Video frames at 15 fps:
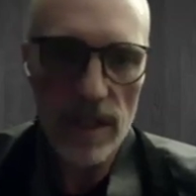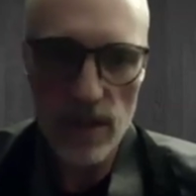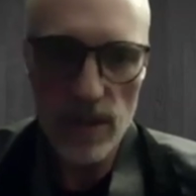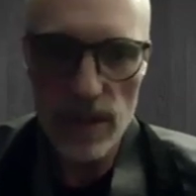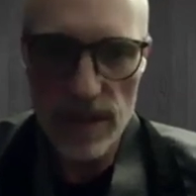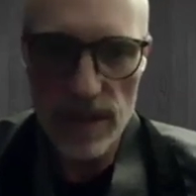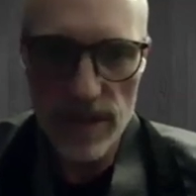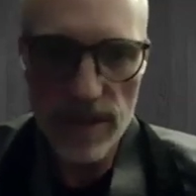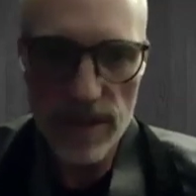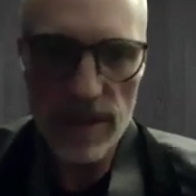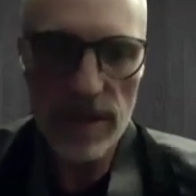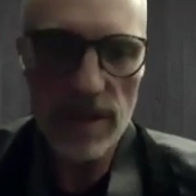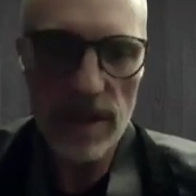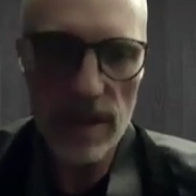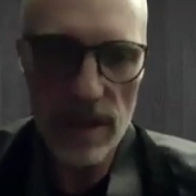who
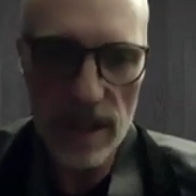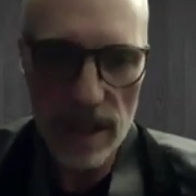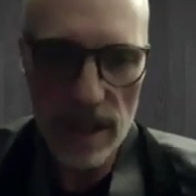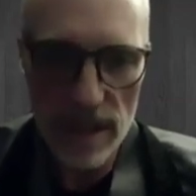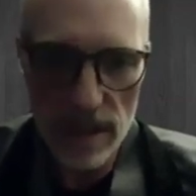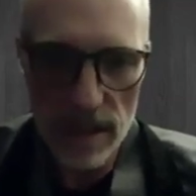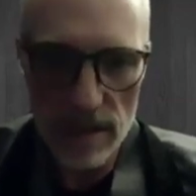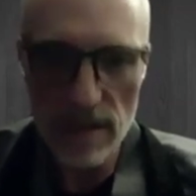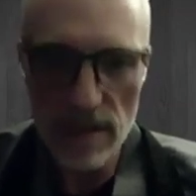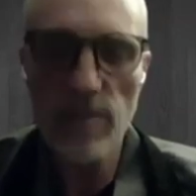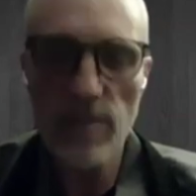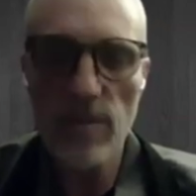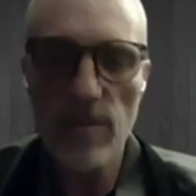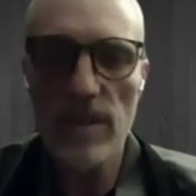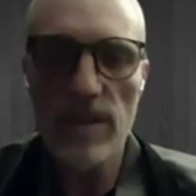consistently and
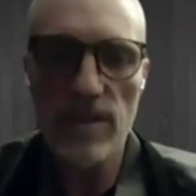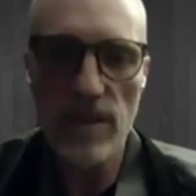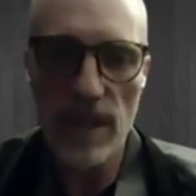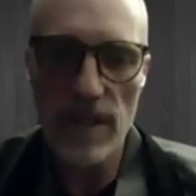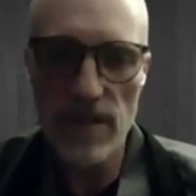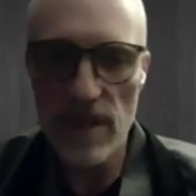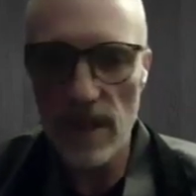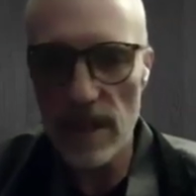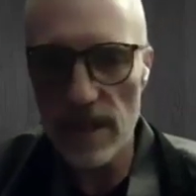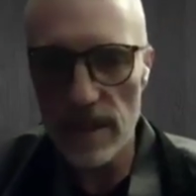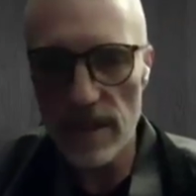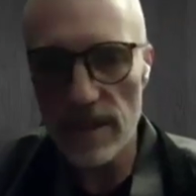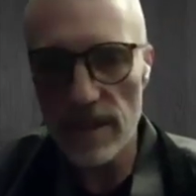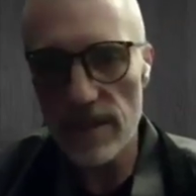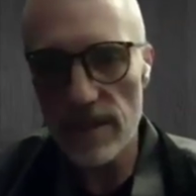deliberately drives like
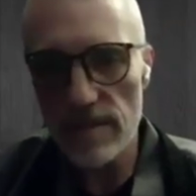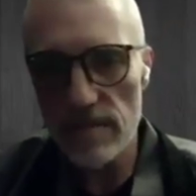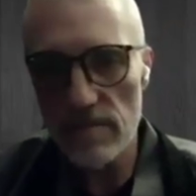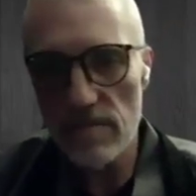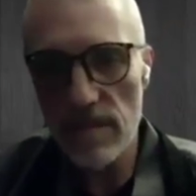this.